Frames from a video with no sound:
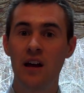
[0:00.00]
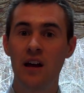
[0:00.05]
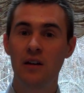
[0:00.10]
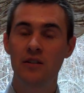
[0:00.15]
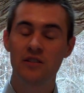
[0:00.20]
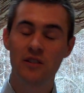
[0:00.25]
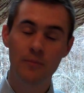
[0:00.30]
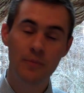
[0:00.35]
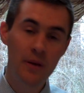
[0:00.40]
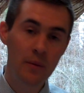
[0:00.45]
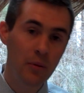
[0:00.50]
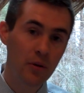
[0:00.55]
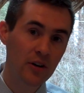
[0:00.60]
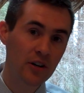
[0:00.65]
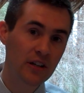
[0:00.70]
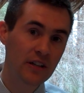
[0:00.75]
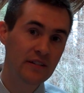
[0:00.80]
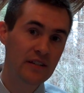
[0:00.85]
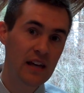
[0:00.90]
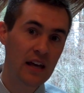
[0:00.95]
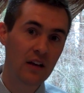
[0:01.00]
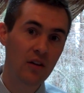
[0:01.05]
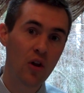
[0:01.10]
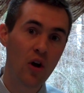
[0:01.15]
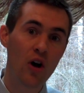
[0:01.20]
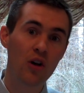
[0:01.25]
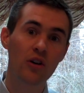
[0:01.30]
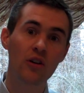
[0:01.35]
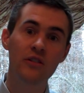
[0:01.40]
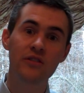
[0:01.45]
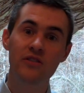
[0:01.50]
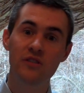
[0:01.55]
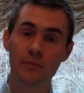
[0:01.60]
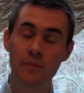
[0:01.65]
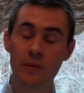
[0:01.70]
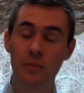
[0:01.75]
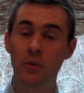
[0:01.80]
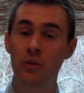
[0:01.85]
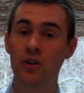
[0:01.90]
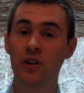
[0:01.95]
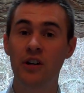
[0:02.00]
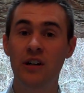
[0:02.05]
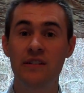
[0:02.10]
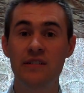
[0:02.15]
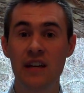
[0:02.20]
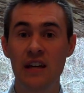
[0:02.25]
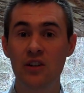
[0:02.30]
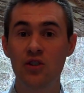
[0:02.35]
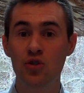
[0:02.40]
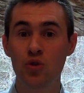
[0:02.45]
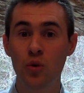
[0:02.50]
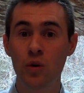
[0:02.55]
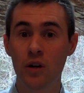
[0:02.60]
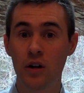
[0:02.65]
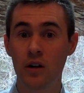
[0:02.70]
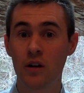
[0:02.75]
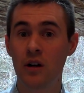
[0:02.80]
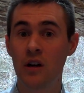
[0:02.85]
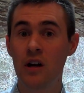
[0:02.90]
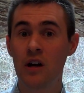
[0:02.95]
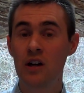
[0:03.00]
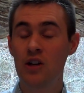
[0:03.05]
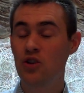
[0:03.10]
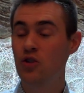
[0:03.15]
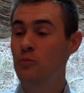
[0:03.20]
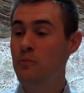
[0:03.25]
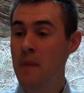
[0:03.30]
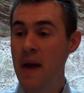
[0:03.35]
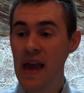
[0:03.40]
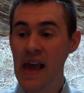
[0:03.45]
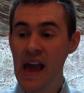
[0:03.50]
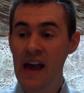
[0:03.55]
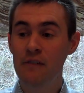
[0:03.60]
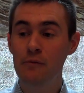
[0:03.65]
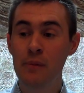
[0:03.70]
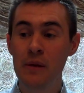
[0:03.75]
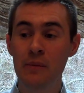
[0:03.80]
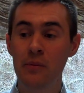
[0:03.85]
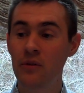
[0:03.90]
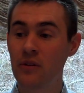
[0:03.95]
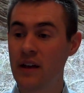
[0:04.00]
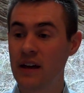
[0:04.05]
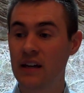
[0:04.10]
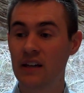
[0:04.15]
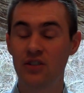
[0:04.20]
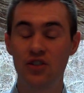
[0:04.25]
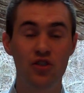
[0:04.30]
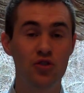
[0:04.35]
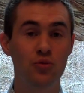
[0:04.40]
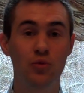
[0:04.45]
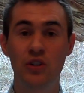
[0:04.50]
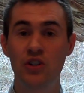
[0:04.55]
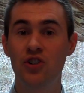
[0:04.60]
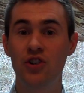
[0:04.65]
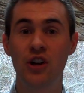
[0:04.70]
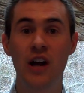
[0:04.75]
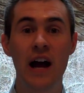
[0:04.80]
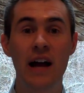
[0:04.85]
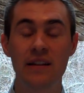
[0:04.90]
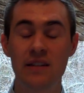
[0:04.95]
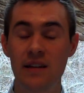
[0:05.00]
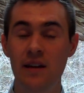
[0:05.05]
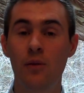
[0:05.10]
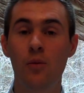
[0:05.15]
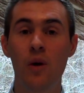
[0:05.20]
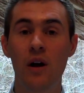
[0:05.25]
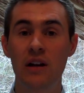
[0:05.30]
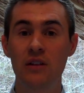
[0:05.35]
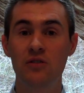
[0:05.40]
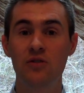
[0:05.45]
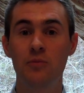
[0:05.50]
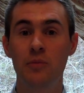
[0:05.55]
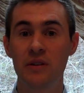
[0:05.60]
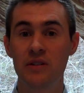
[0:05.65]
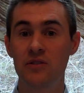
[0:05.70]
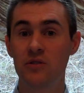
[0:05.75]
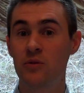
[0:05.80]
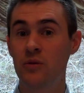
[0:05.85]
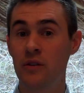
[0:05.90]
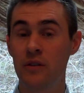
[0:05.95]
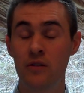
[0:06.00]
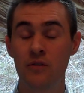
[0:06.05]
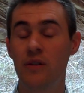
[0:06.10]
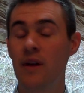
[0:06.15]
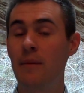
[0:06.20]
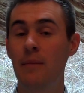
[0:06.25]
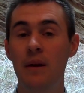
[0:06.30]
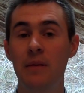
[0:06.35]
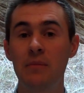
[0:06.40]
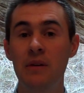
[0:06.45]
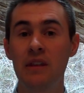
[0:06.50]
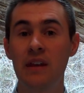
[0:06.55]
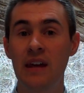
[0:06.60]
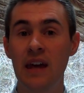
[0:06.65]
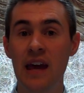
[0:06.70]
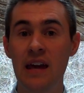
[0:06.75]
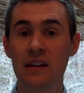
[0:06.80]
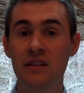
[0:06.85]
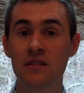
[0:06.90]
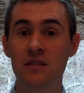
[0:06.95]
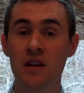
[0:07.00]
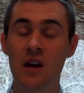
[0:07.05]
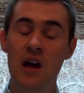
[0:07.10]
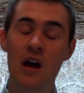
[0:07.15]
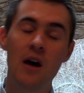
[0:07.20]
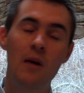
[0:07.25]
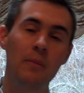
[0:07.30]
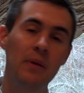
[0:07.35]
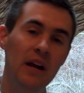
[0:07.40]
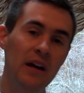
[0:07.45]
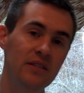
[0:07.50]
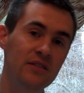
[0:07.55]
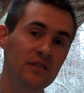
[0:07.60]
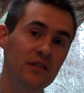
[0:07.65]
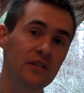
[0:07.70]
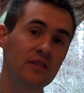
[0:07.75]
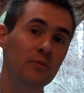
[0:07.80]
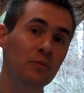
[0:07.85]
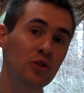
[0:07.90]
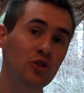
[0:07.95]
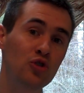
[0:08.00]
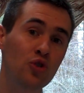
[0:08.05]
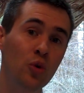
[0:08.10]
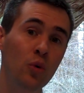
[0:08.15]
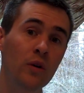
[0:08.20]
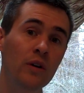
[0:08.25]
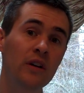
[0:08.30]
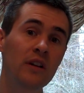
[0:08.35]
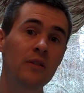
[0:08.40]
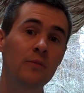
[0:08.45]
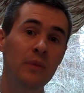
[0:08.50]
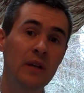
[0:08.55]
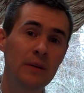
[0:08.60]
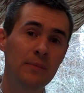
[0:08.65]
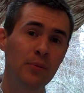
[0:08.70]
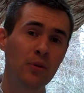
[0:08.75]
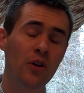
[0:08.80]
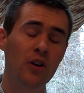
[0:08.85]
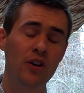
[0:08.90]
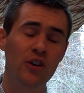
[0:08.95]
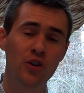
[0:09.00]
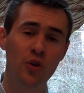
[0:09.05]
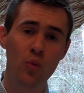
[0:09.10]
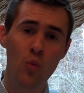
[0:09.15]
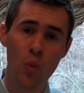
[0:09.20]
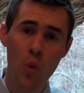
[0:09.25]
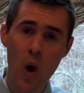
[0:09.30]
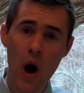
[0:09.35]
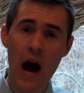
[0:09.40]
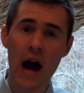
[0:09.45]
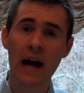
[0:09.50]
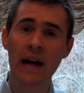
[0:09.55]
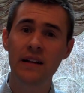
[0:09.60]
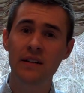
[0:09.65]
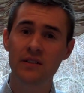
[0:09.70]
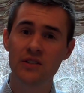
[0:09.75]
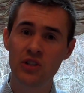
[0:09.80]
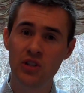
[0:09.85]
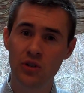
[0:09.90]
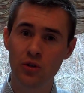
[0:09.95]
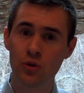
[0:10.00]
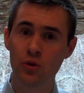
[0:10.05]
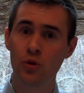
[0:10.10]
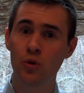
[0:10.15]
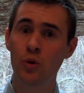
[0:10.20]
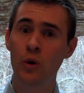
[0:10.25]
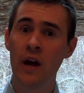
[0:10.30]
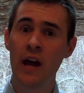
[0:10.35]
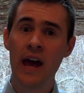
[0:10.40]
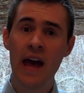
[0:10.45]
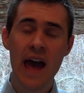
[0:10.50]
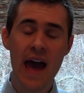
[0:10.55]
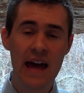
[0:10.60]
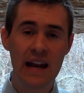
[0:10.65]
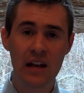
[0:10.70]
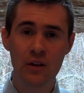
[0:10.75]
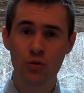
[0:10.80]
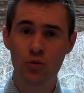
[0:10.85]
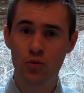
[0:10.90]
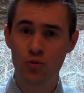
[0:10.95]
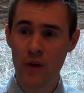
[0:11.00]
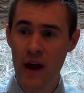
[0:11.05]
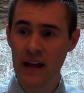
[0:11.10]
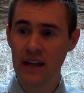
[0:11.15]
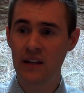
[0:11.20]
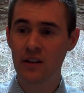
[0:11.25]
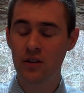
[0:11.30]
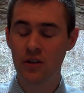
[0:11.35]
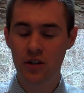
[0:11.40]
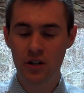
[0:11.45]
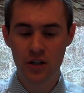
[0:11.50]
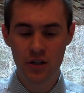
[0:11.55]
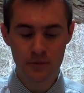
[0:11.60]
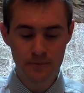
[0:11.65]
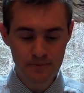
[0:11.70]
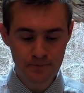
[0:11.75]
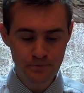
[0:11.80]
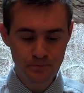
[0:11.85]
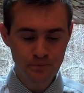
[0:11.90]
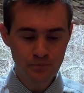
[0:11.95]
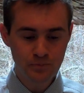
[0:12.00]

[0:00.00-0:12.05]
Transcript: Some people are going to take longer, some people are going to take shorter. You may have people that can just read your content and want to do business with you. That may be the case. But I'll say that the majority of the people are going to want to, at a regular